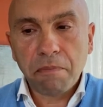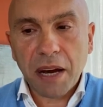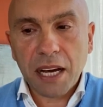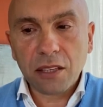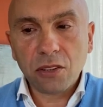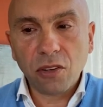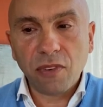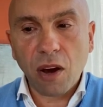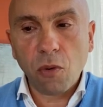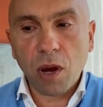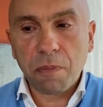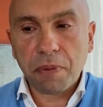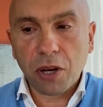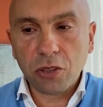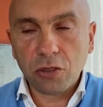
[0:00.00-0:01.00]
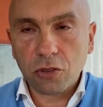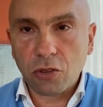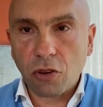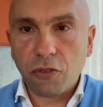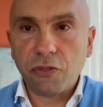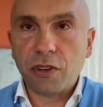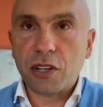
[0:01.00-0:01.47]
part of our
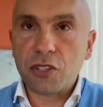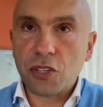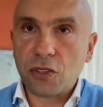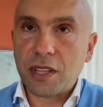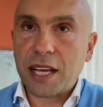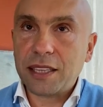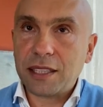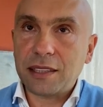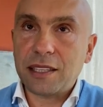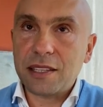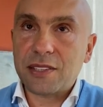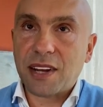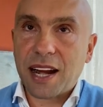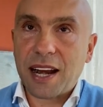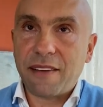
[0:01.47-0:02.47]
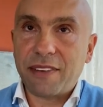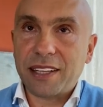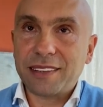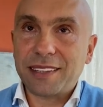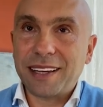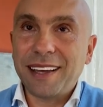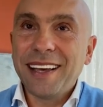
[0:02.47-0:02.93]
product offer so that it is
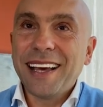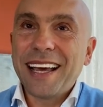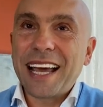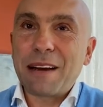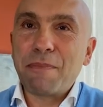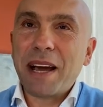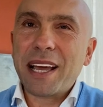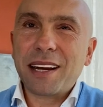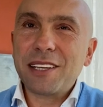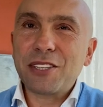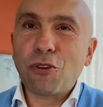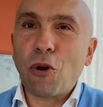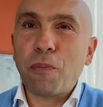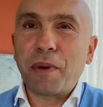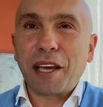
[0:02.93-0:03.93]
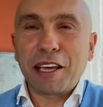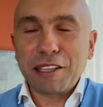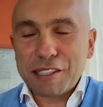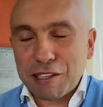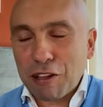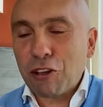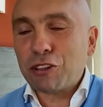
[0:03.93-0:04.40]
relevant. And by rescoping,
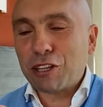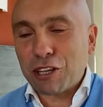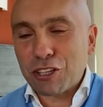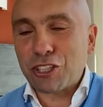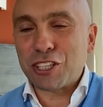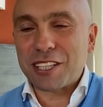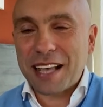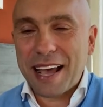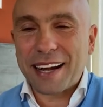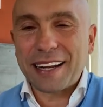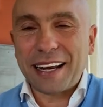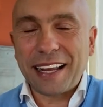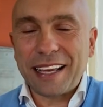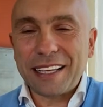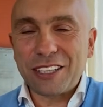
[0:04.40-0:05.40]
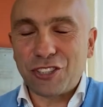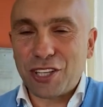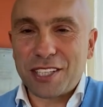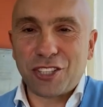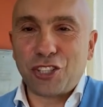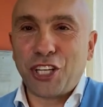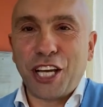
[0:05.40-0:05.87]
it's not necessarily
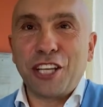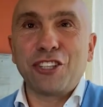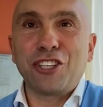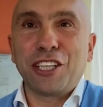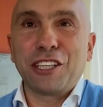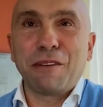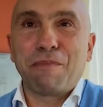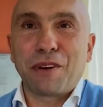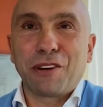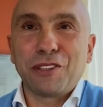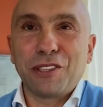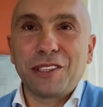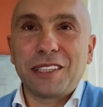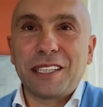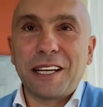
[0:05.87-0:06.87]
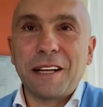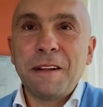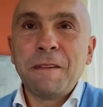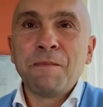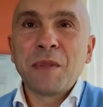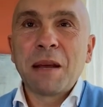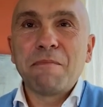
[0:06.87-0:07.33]
just changing the product, eh,
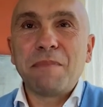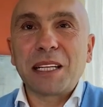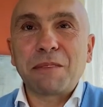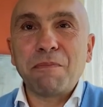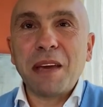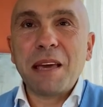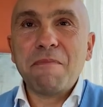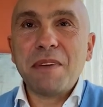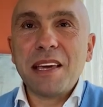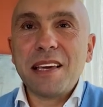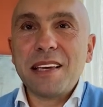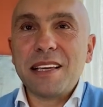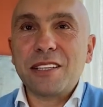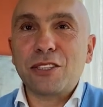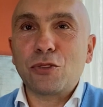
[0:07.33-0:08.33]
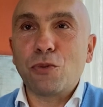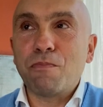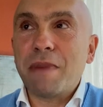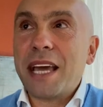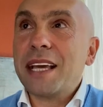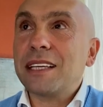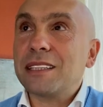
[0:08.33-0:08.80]
but maybe is to
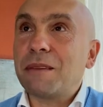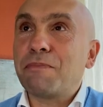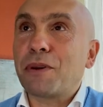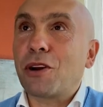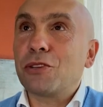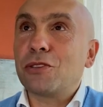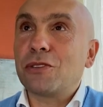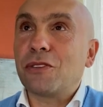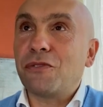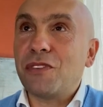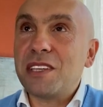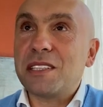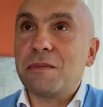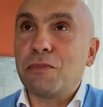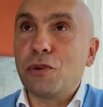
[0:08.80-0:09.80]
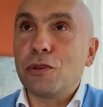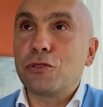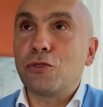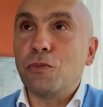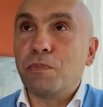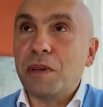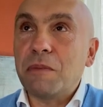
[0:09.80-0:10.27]
make the product
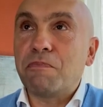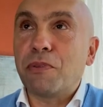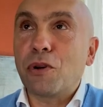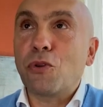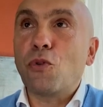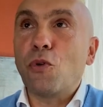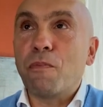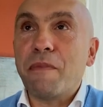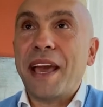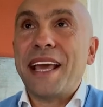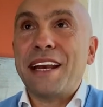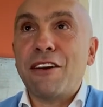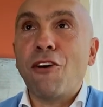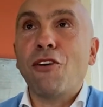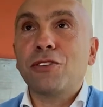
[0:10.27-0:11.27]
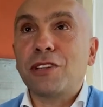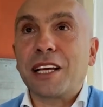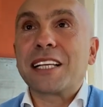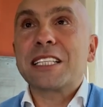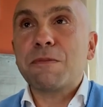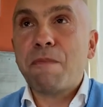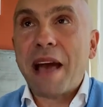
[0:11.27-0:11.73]
visible to people who may
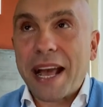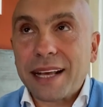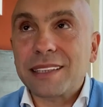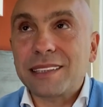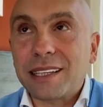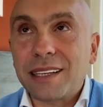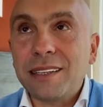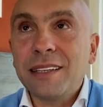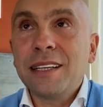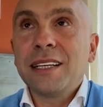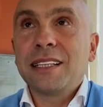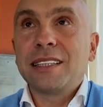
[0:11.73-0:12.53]
not expect eh,